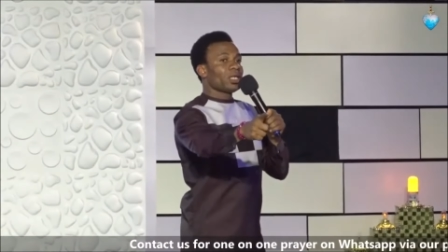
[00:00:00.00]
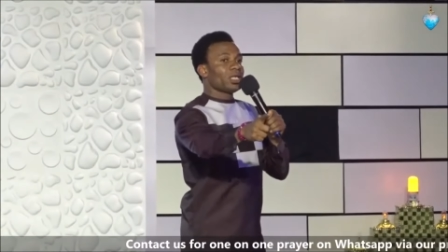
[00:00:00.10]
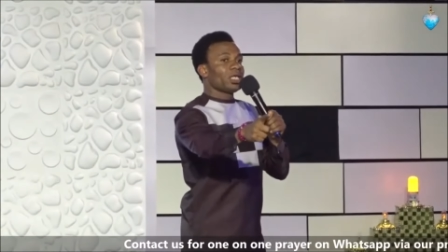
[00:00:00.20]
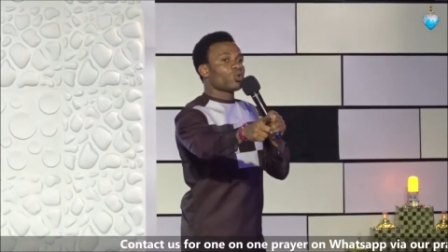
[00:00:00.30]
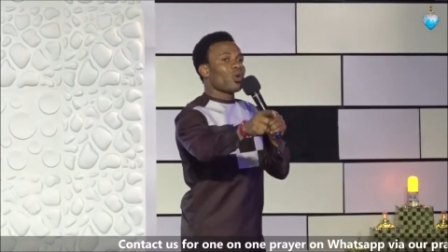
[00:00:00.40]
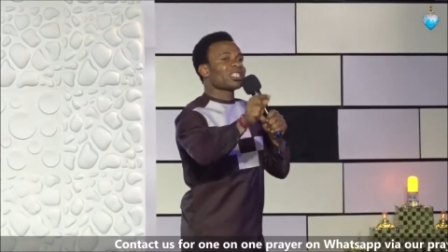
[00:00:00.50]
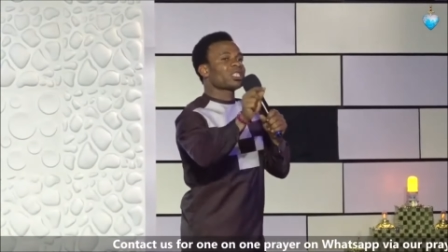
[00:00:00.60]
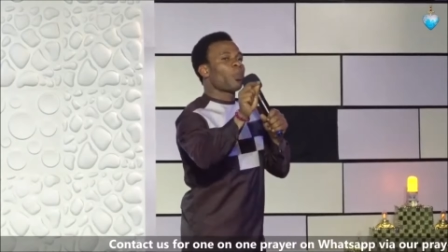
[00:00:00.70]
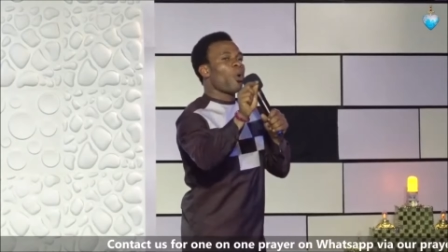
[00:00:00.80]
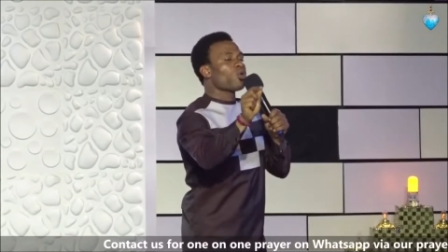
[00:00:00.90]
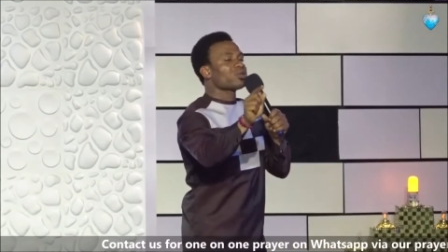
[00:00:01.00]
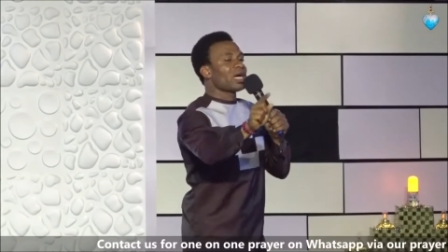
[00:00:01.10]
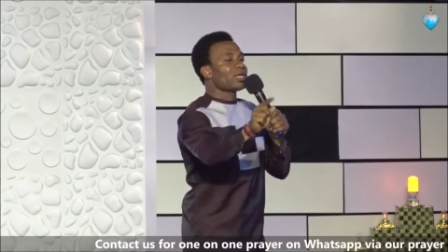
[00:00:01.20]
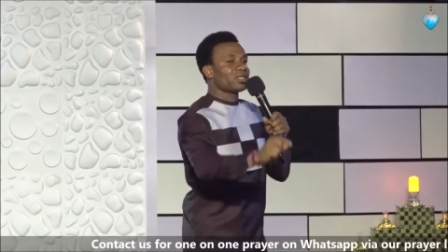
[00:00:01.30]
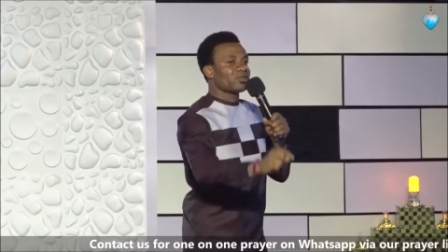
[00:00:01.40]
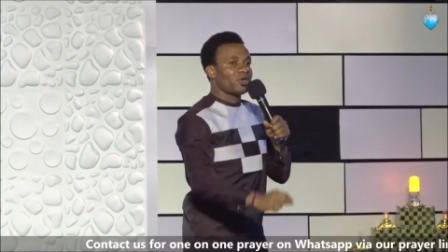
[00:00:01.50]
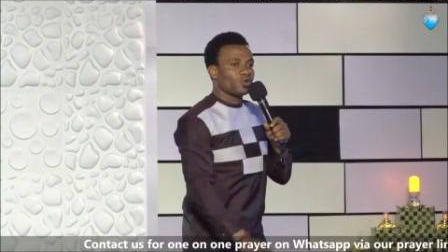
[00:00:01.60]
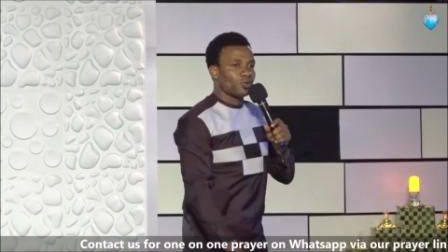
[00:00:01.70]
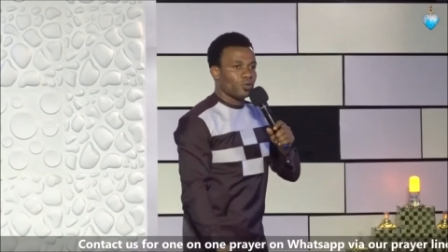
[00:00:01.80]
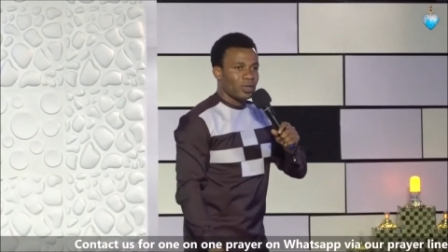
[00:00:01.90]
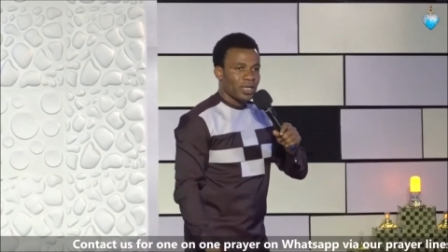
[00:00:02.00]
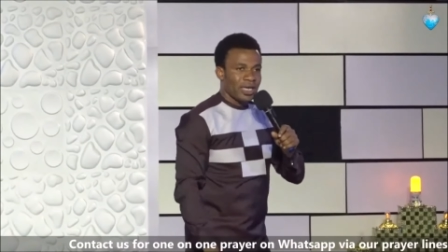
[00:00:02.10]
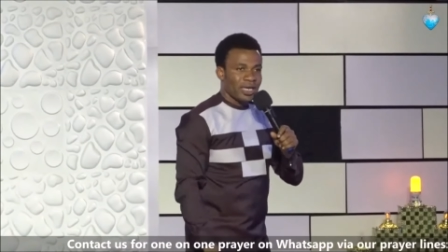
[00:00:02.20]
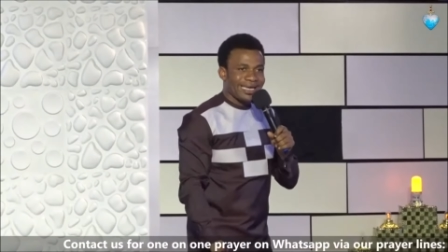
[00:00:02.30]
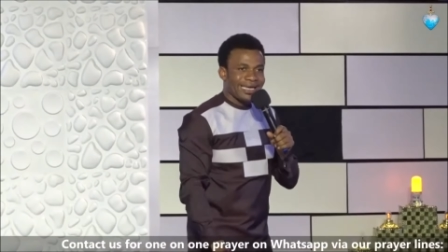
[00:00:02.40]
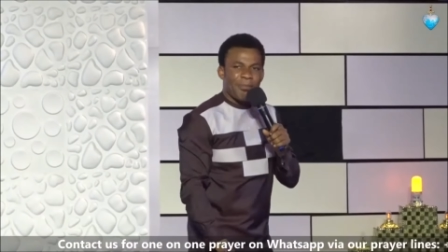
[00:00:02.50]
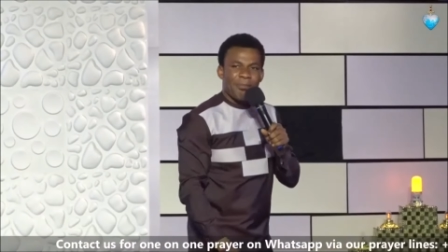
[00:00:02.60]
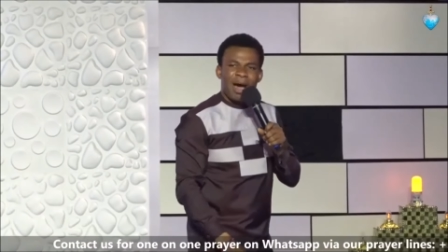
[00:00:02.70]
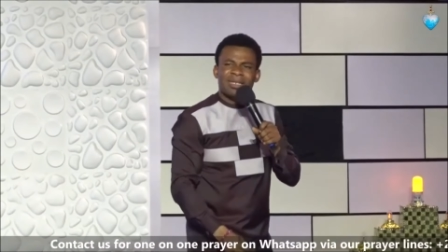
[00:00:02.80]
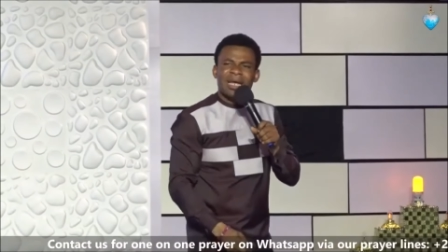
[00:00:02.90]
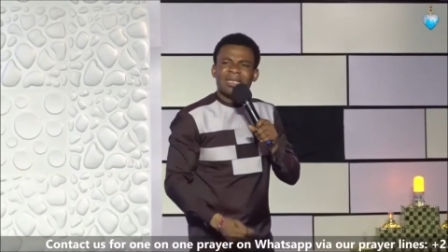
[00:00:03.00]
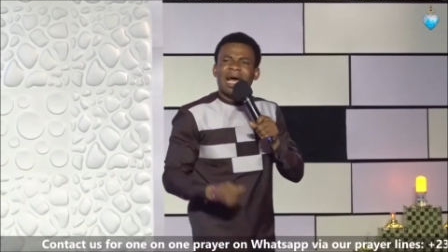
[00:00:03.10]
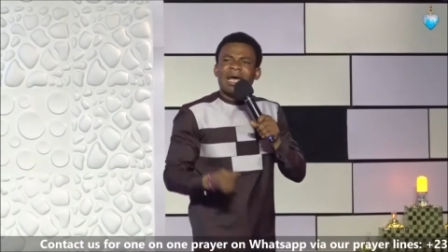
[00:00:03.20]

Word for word: it will expose and disgrace you in a manner that